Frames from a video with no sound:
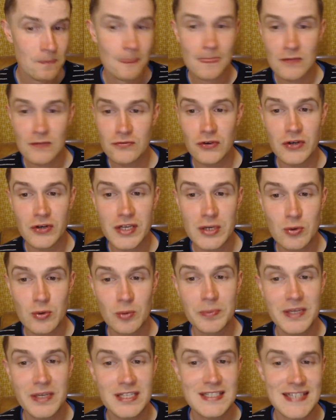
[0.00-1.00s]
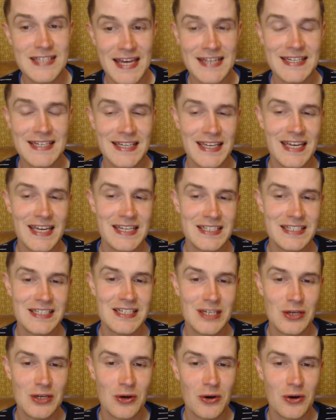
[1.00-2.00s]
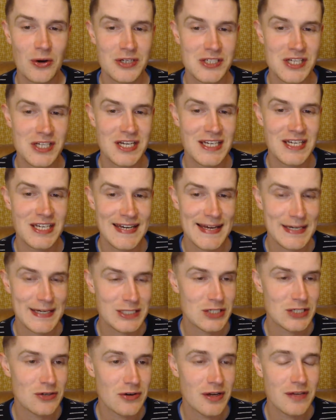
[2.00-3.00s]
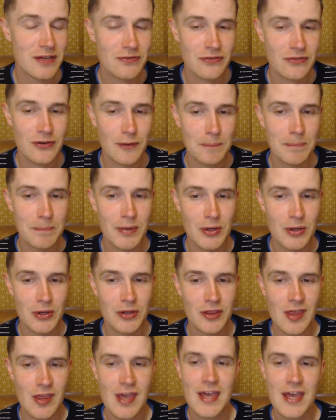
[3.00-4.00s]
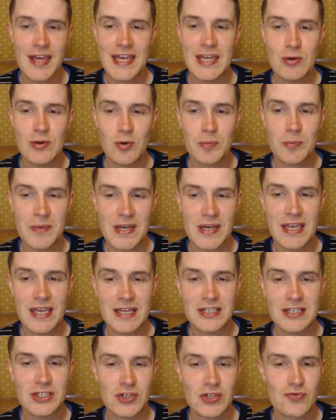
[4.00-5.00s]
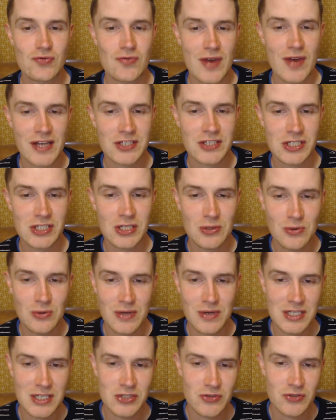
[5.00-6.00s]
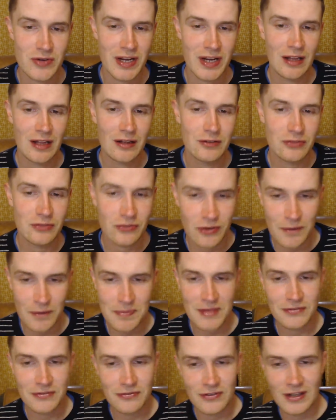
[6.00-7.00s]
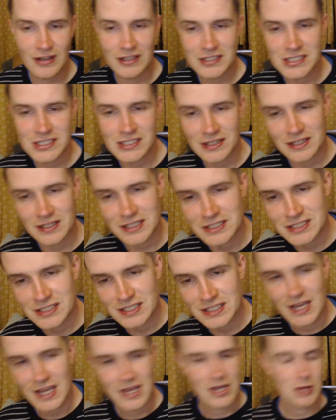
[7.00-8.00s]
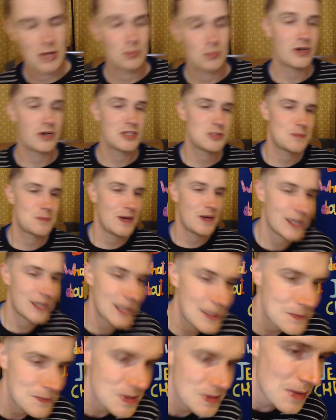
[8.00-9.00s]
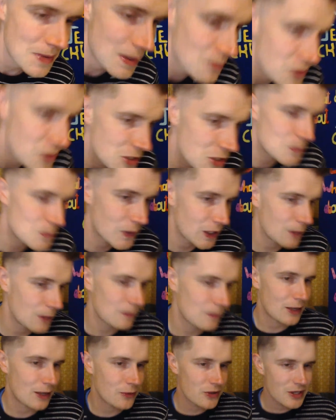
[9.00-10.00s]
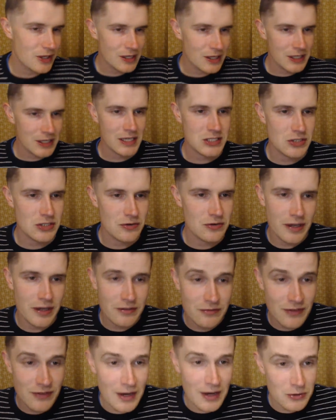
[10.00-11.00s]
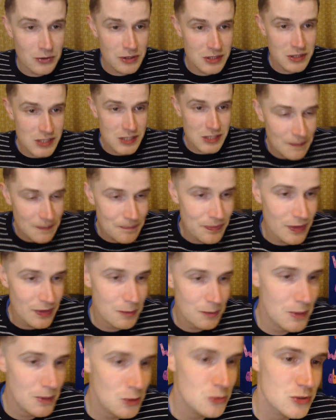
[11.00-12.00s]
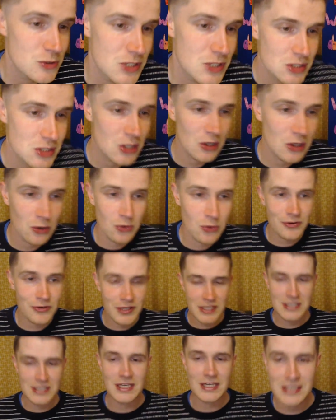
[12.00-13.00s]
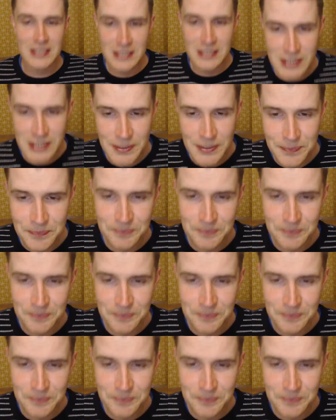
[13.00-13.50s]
For he will be dedicated to God as a Nazarite from birth. He will begin to rescue Israel from the Philistines. Brings back happy memories, Bible Hour, the Nazarite vow, doesn't it? The Moses glory days.